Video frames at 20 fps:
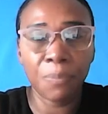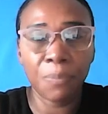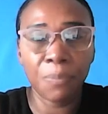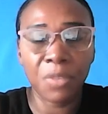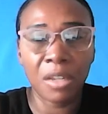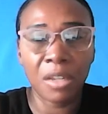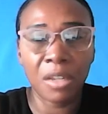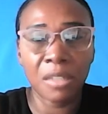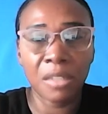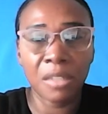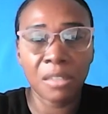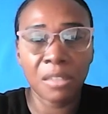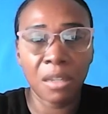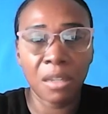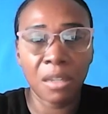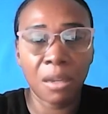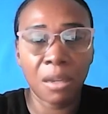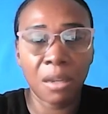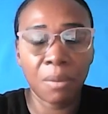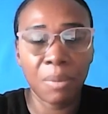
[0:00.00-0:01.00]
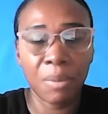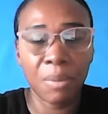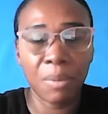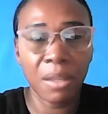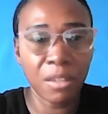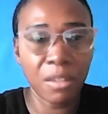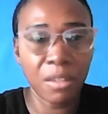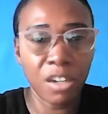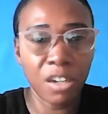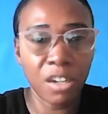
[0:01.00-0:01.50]
as a
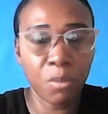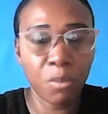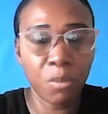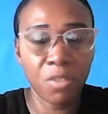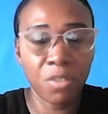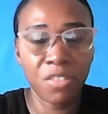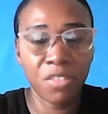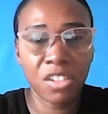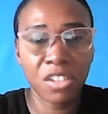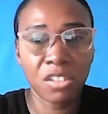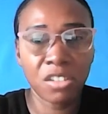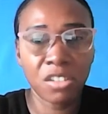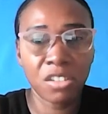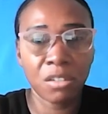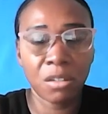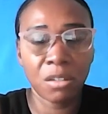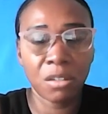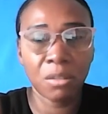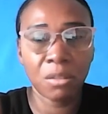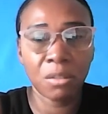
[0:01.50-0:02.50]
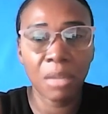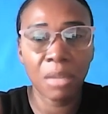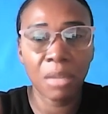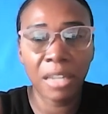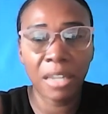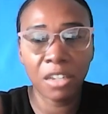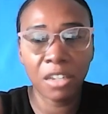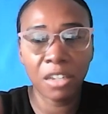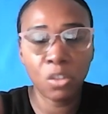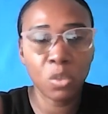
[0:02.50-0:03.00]
healthcare professional, I
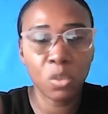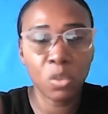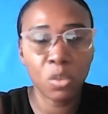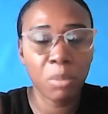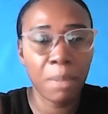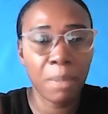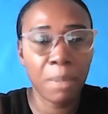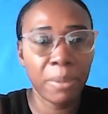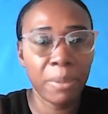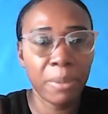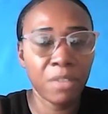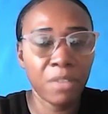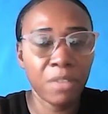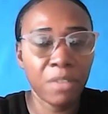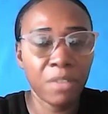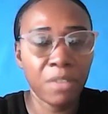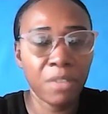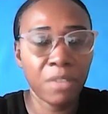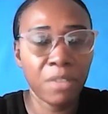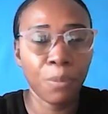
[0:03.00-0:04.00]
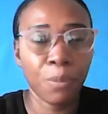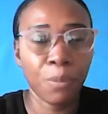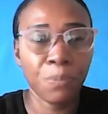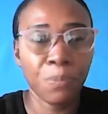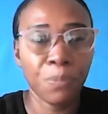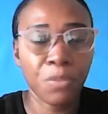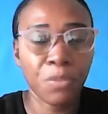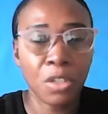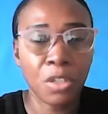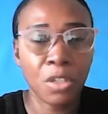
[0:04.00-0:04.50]
can use my platform
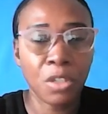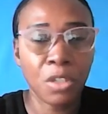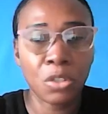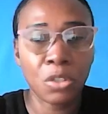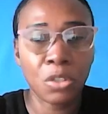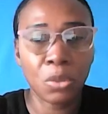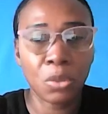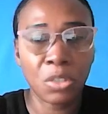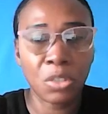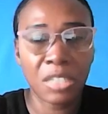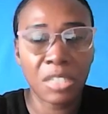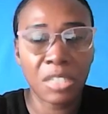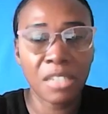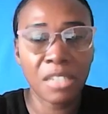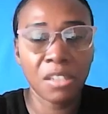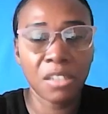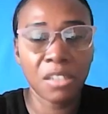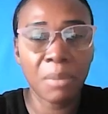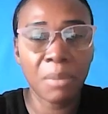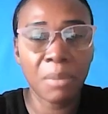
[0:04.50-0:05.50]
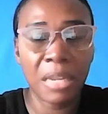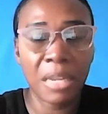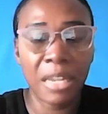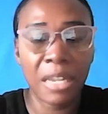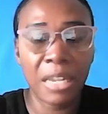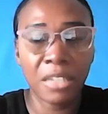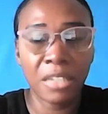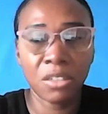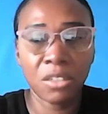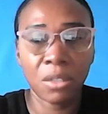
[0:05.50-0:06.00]
to shed some
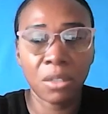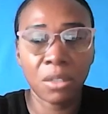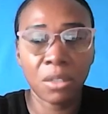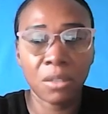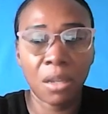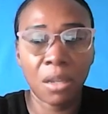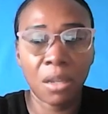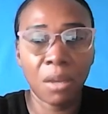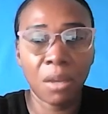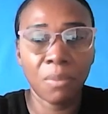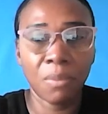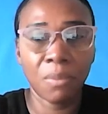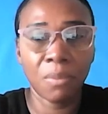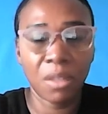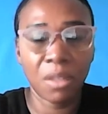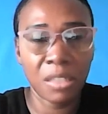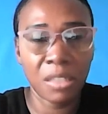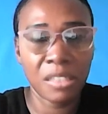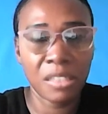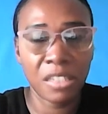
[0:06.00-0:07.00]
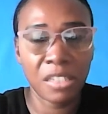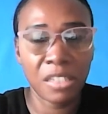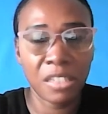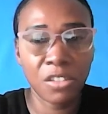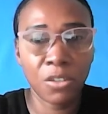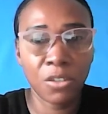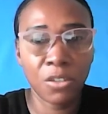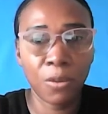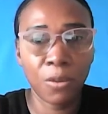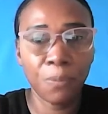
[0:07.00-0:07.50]
light on this
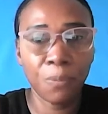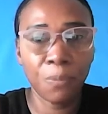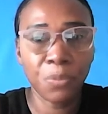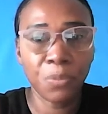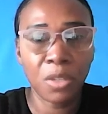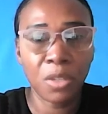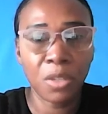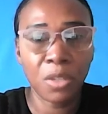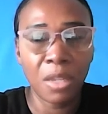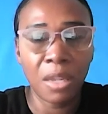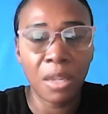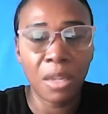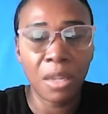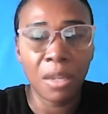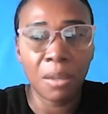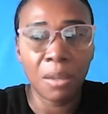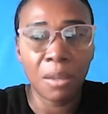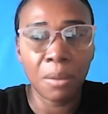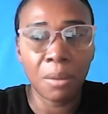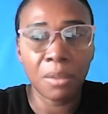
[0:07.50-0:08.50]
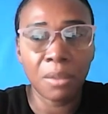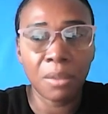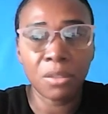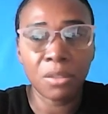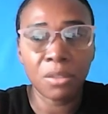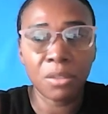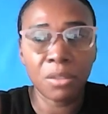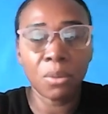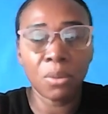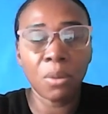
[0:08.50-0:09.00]
issue,
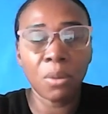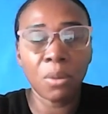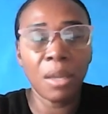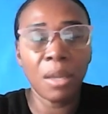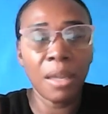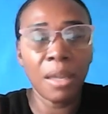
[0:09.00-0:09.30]
to